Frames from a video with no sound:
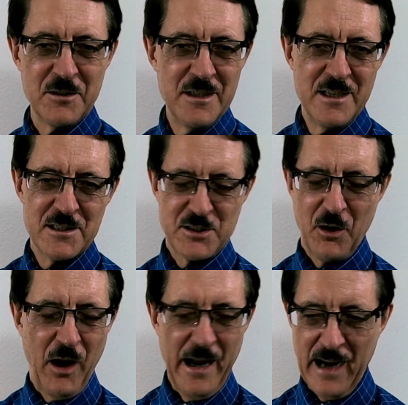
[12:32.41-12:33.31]
So
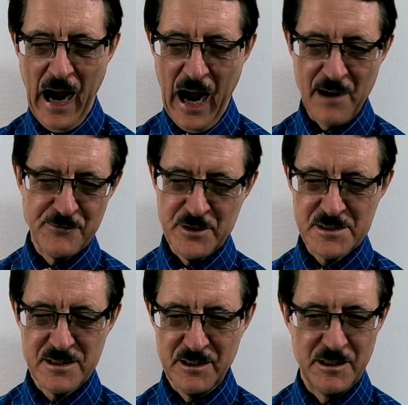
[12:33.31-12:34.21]
I
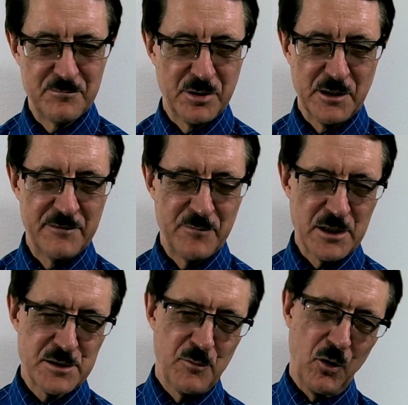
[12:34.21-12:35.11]
obviously believe much
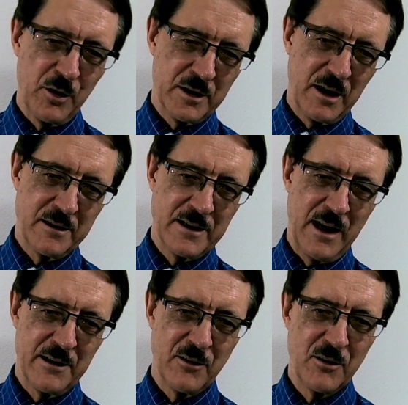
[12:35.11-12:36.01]
more in
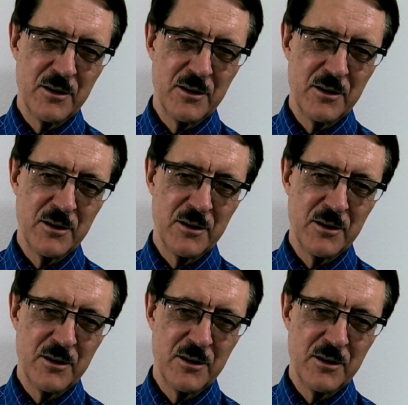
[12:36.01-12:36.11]
Cardano.